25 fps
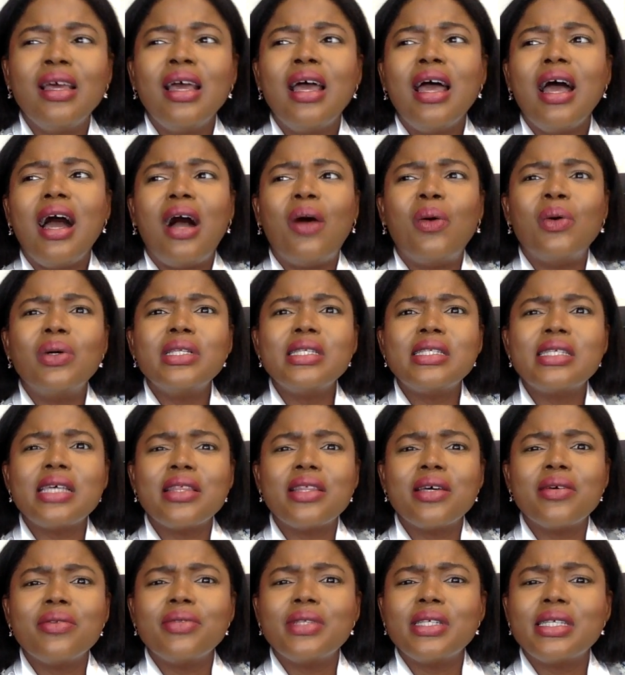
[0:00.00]
I wouldn't say
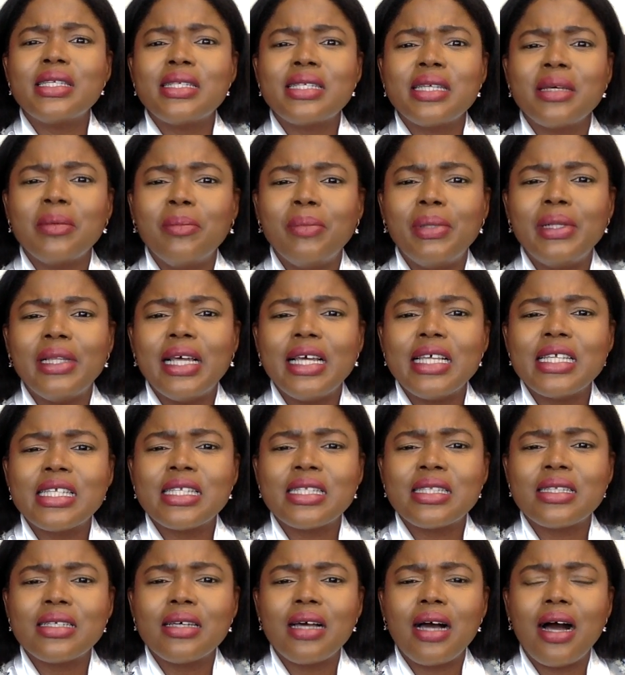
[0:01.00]
that the
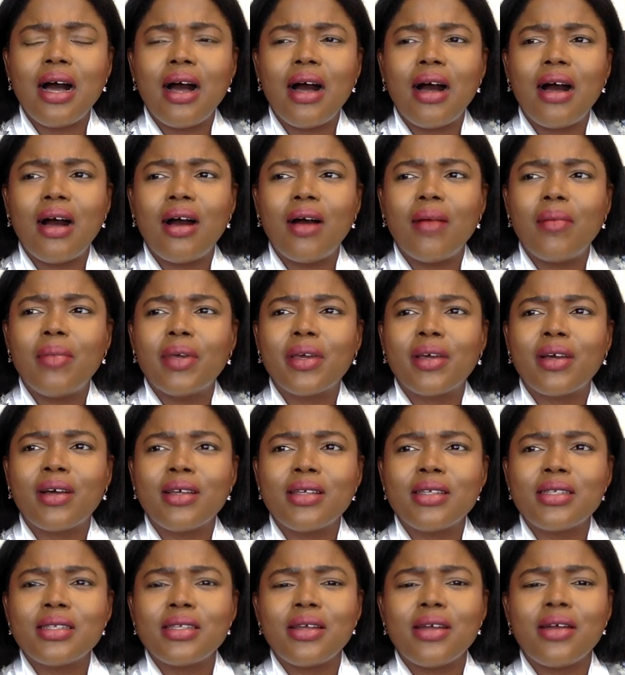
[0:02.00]
simplest,
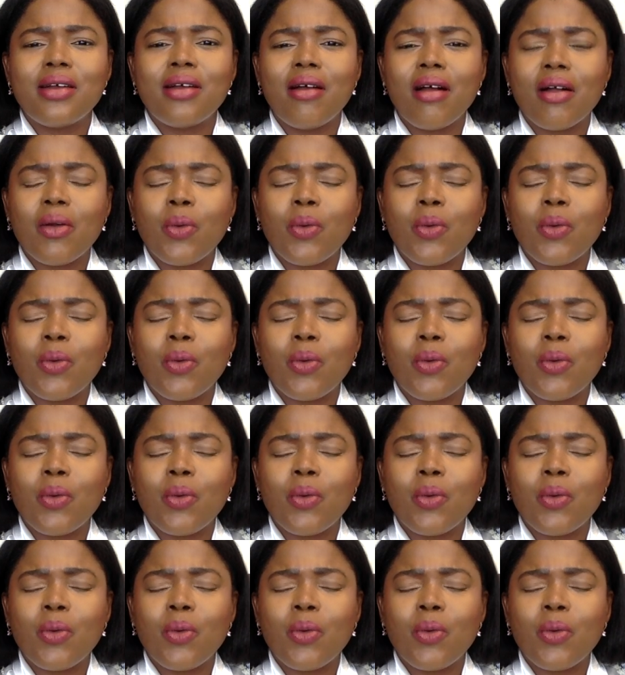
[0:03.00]
because there are